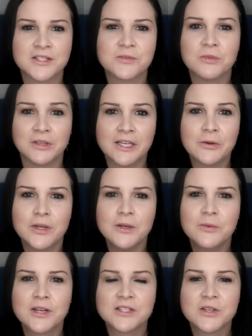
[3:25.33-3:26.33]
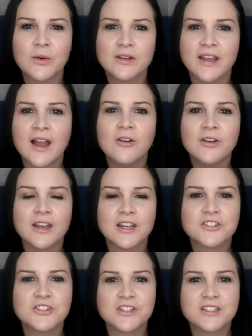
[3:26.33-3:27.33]
liquid when it's going down, and
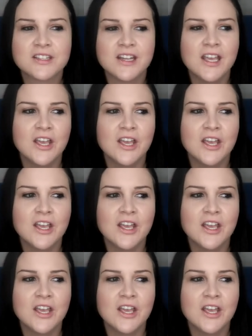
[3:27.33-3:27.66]
it's just,